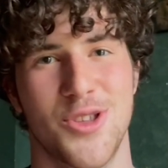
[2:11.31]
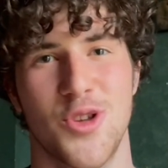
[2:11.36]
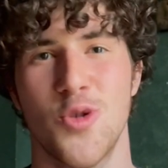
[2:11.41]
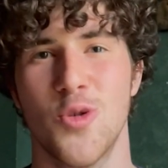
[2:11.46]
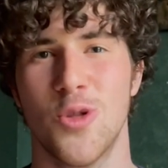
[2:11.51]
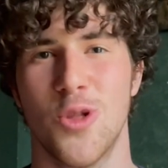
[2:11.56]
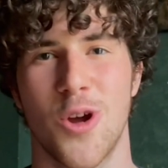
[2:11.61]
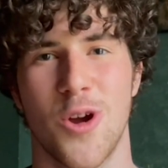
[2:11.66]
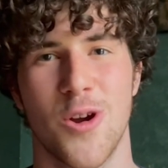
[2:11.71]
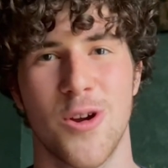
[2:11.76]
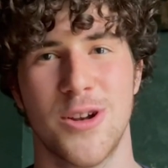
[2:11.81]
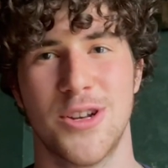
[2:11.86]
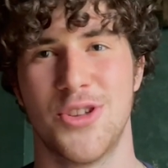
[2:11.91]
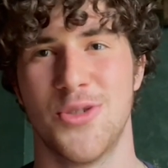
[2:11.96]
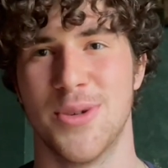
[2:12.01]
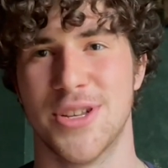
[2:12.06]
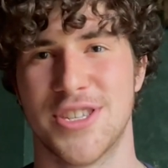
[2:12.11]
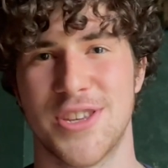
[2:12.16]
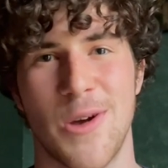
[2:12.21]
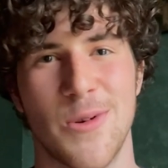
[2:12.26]
you learn
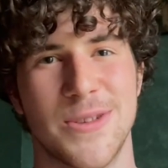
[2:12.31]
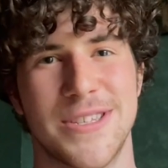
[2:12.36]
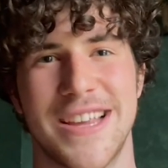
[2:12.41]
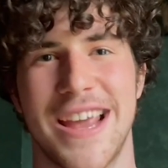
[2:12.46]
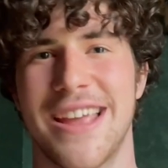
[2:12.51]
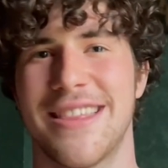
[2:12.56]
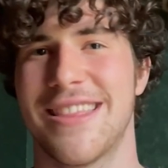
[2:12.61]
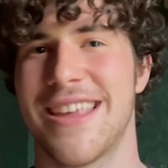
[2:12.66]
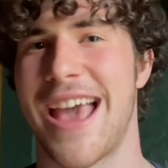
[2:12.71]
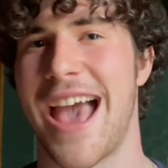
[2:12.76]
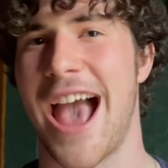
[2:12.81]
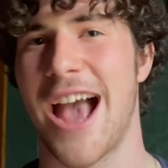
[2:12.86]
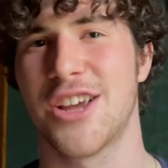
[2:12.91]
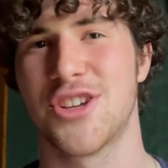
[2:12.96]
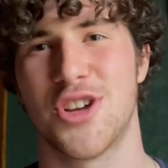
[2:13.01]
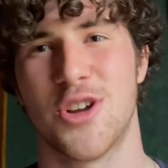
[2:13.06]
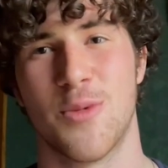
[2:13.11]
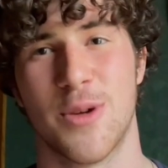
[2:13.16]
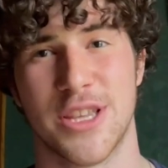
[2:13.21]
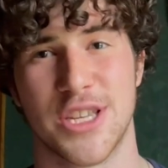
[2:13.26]
to associate the
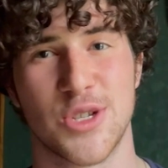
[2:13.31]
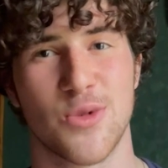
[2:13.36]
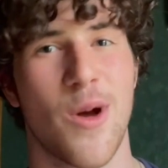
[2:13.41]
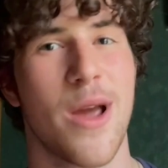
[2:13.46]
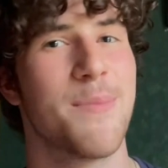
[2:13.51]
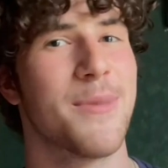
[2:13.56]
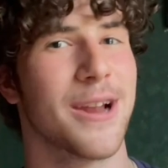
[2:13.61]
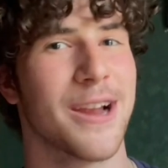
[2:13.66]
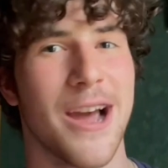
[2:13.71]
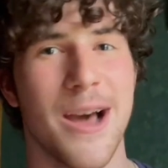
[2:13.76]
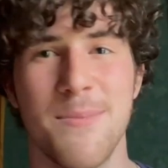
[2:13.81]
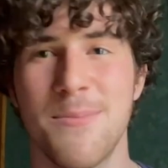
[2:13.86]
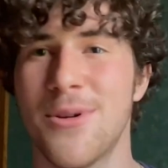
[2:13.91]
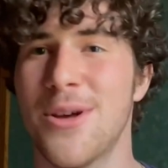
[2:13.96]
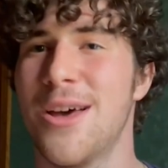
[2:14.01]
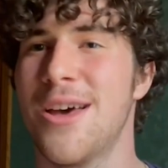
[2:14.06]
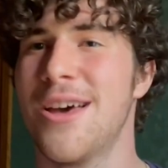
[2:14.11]
action with swiping up